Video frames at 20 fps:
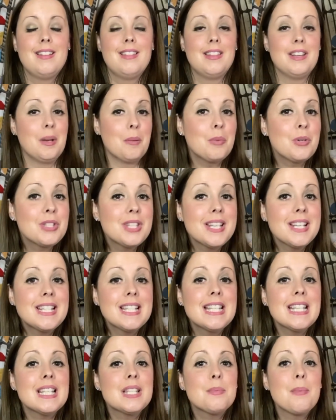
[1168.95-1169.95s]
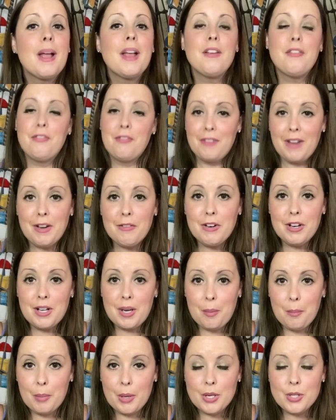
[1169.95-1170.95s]
The number 6 is my favorite
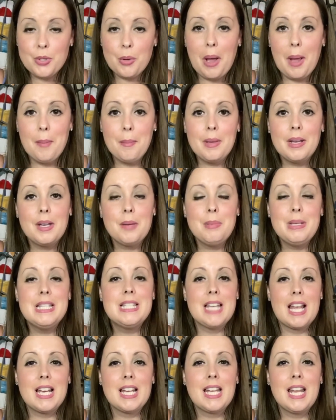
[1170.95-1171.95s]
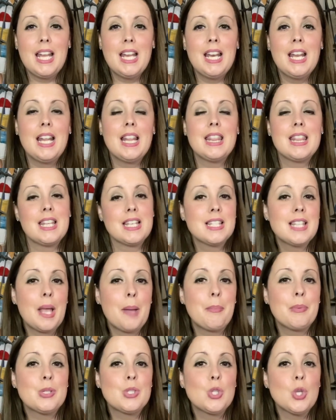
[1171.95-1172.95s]
number, so I'm gonna be dedicating this
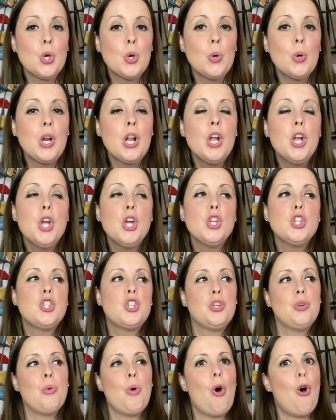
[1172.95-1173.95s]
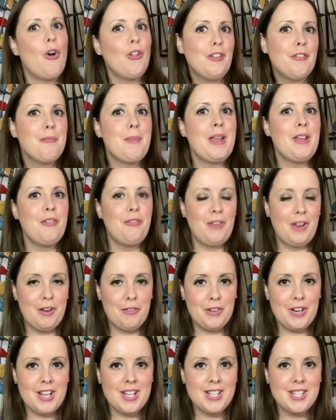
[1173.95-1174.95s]
episode to all of my
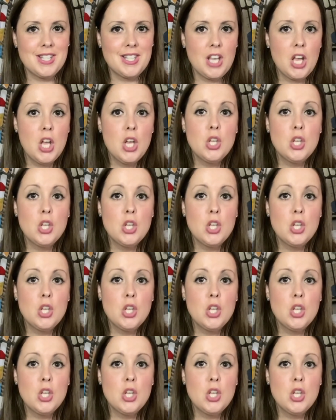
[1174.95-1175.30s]
favorites.